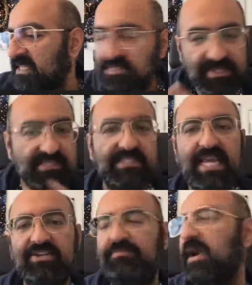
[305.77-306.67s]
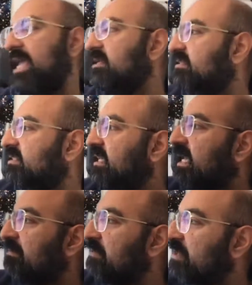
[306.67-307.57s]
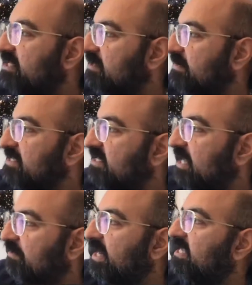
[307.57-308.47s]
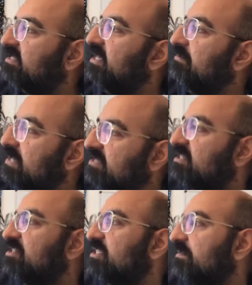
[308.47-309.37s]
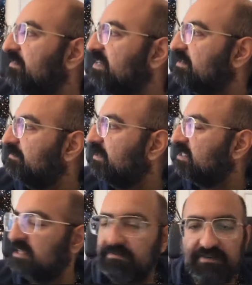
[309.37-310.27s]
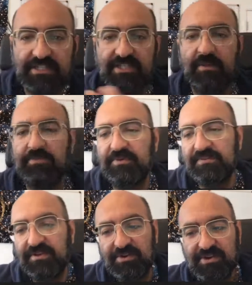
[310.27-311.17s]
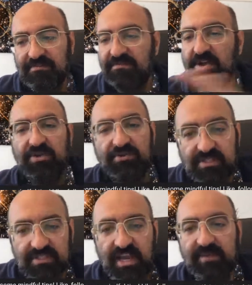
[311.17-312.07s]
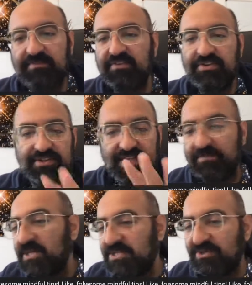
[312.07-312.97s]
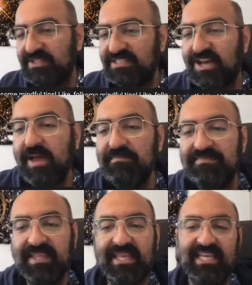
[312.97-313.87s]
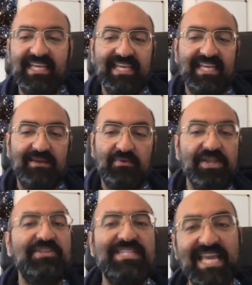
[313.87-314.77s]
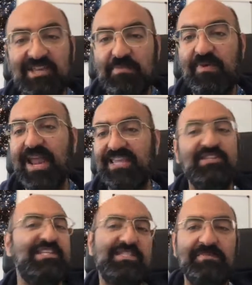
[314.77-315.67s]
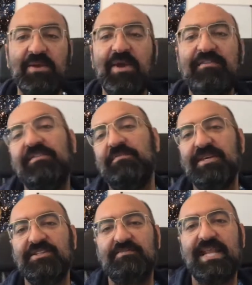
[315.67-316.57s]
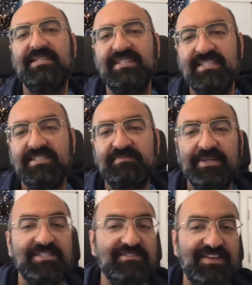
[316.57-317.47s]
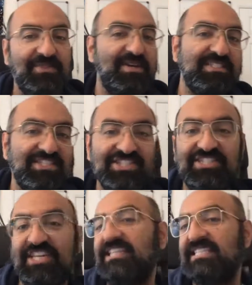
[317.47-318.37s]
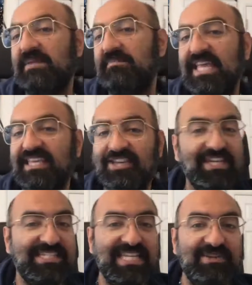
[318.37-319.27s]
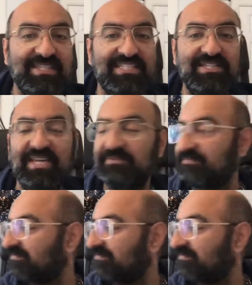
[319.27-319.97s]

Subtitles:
So we need to take breaks. But what does it mean to take breaks? It means to do something different. So, for example, if you're on your phone all the time, if you're on your computer all the time, when you take your break, you need to be away from those places, because if, otherwise you're just doing the same thing, you're continuing to do it.